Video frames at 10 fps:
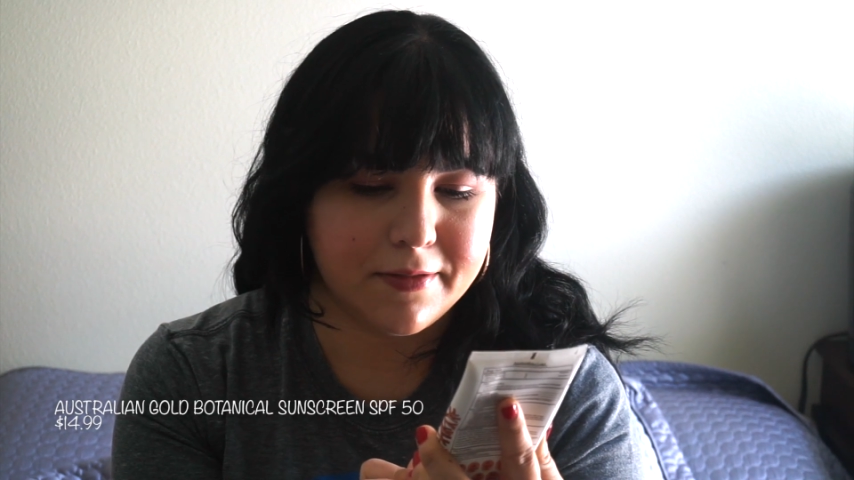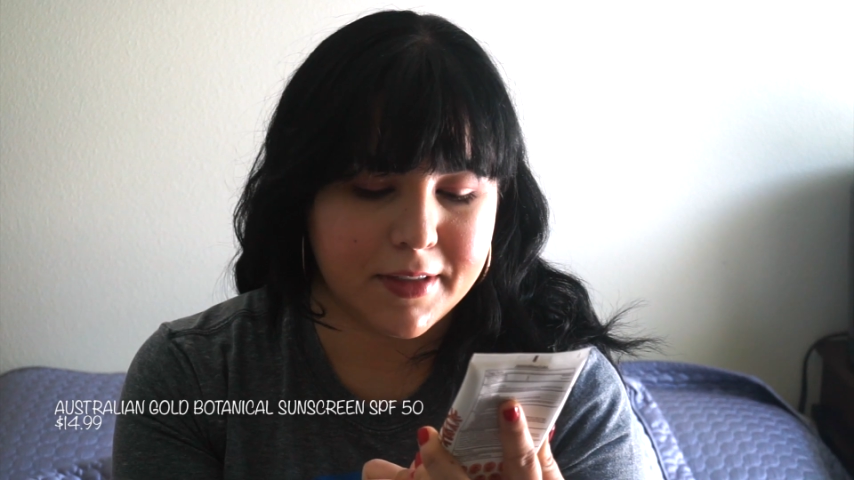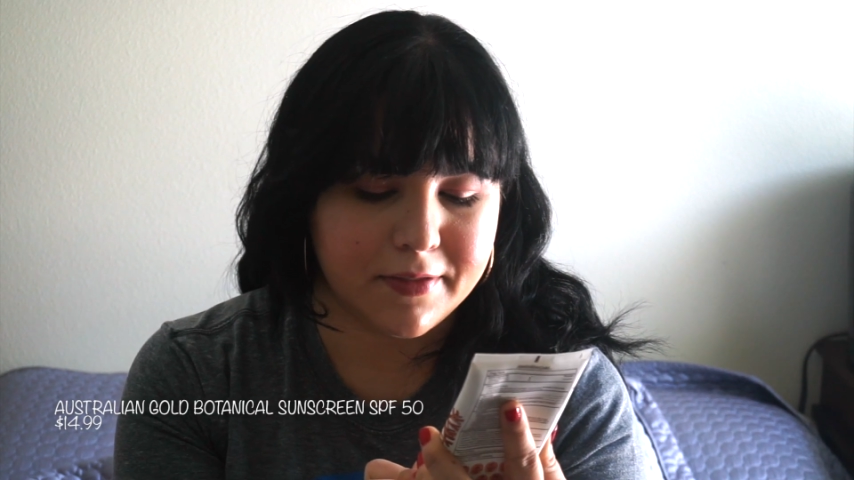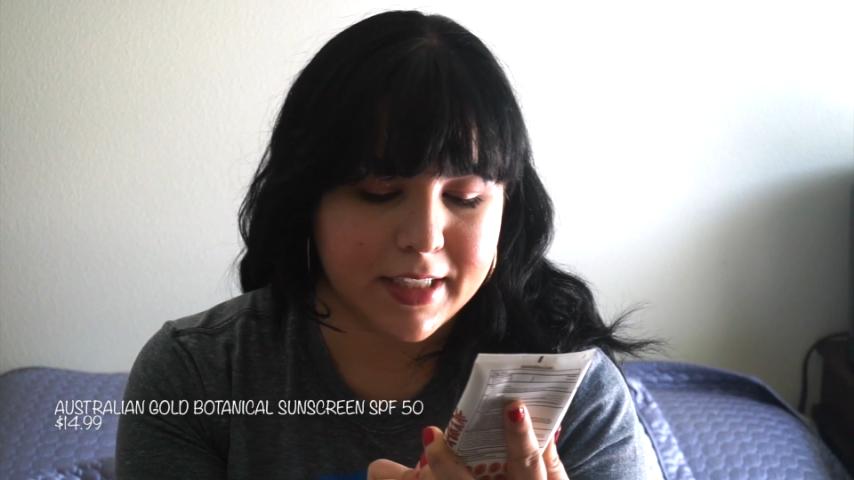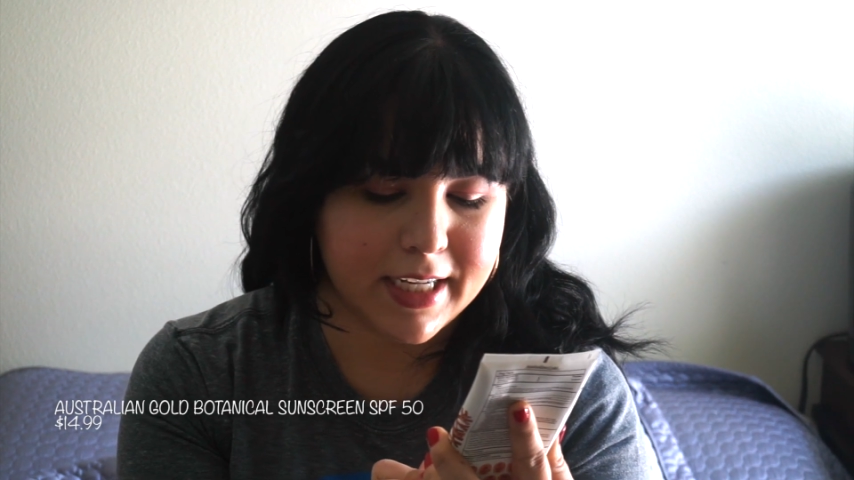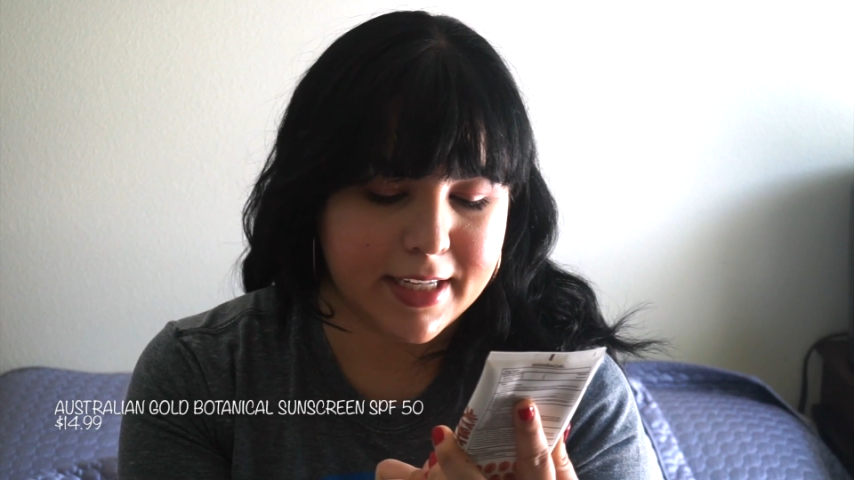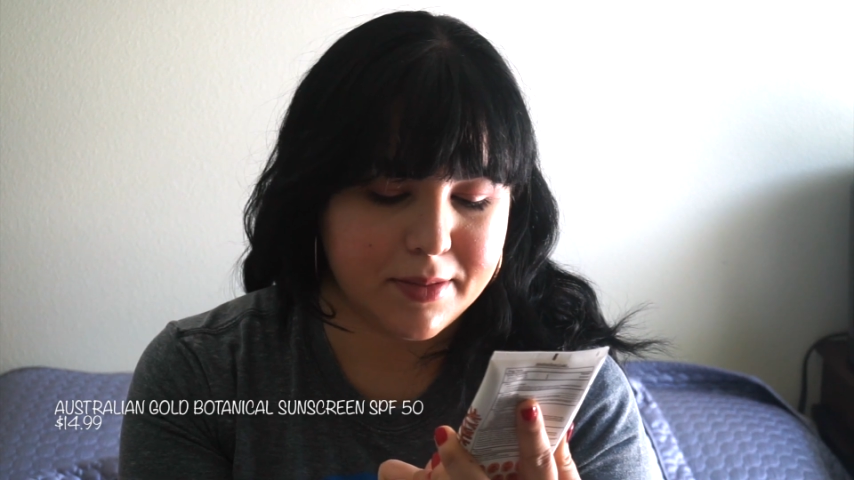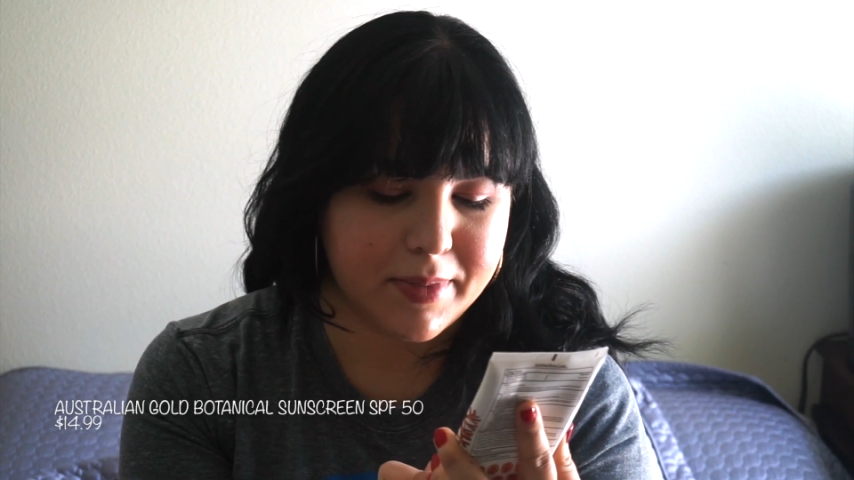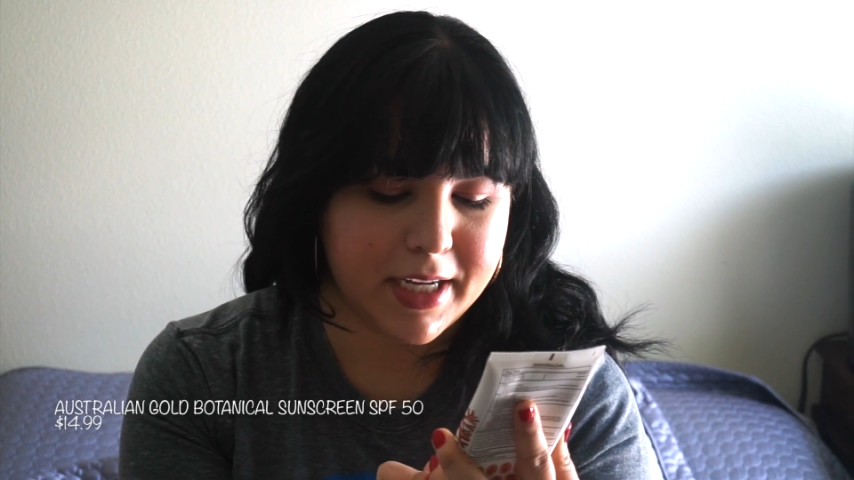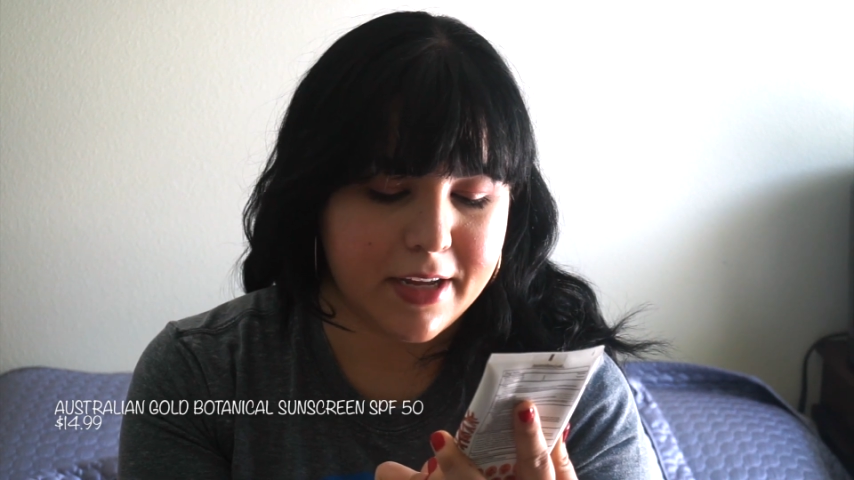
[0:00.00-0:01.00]
50
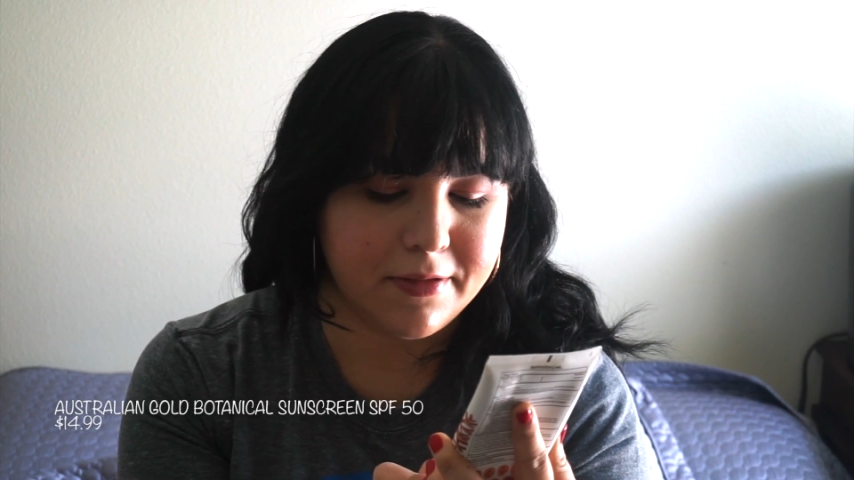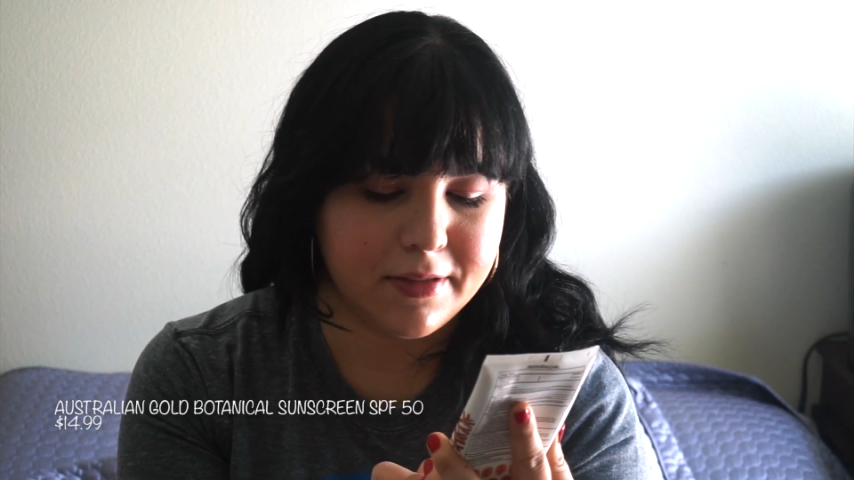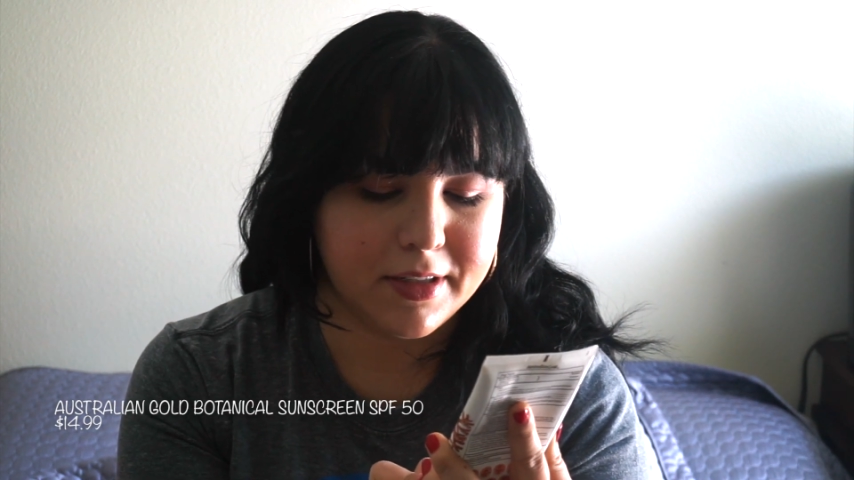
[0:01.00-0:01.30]
SPF.